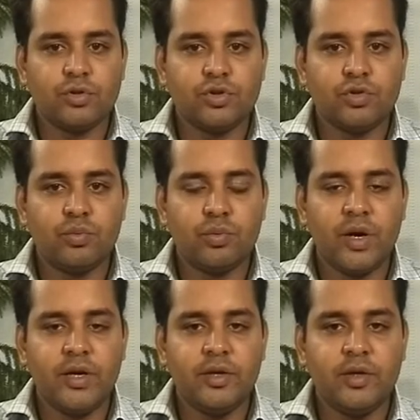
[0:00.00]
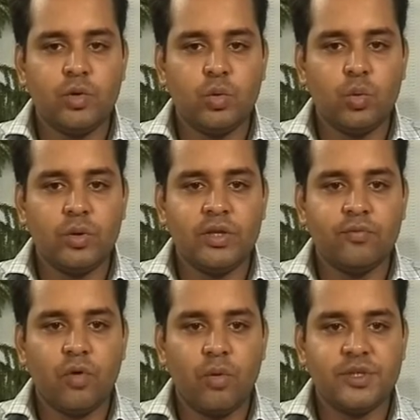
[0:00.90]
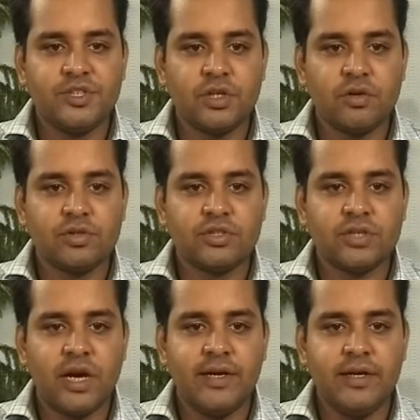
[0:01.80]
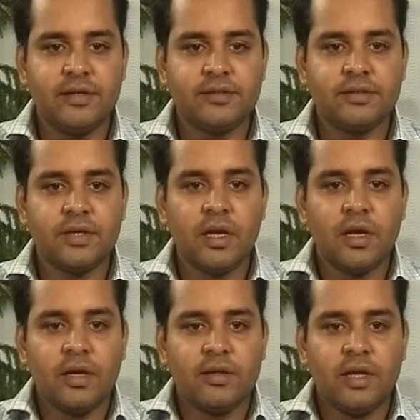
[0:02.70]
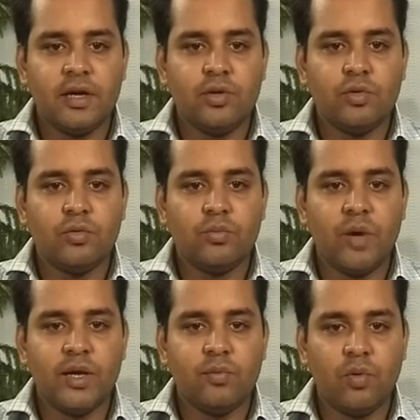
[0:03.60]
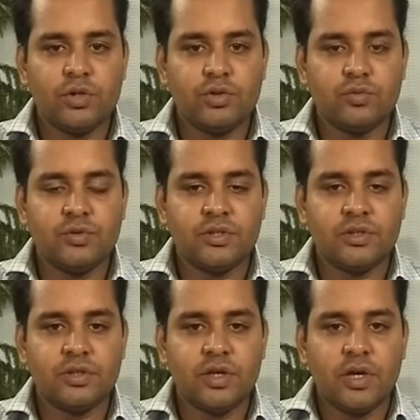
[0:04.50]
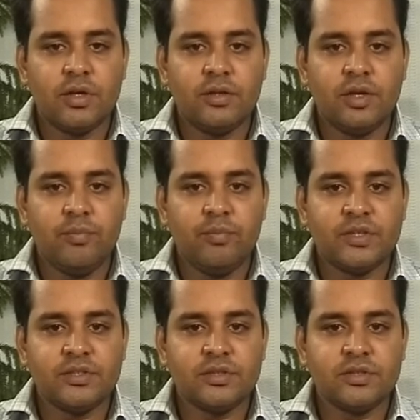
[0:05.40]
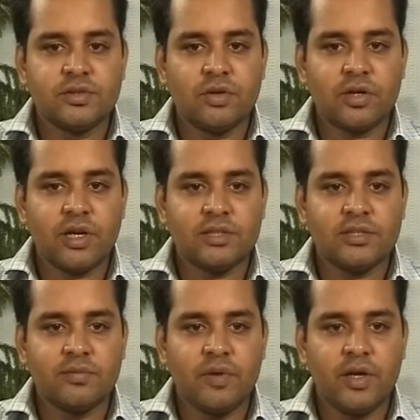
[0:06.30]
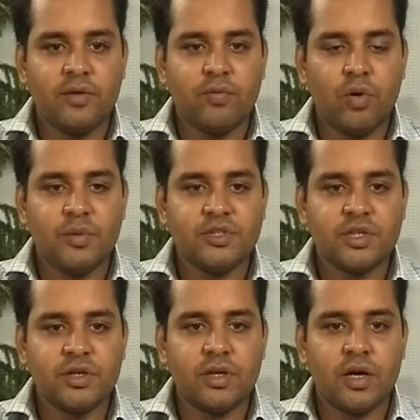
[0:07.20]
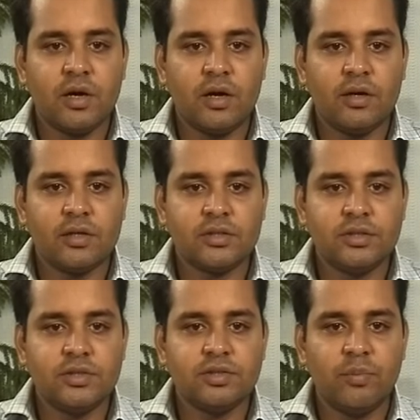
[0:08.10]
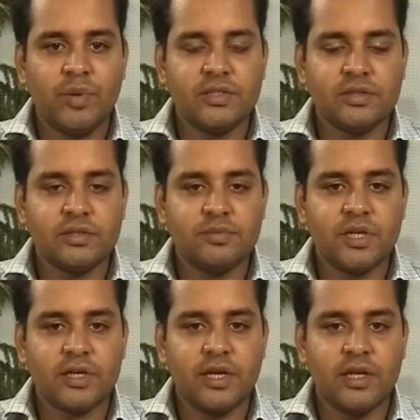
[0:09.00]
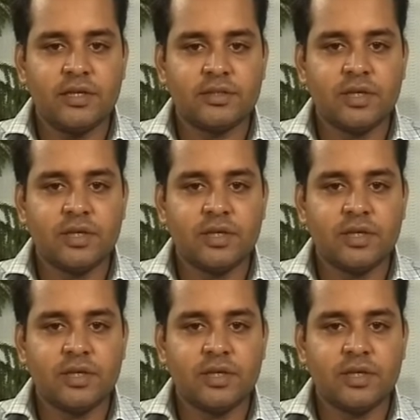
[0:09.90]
to providing you with information on sites that you might want to visit. Their emphasis is on classifying information under a series of major subject headings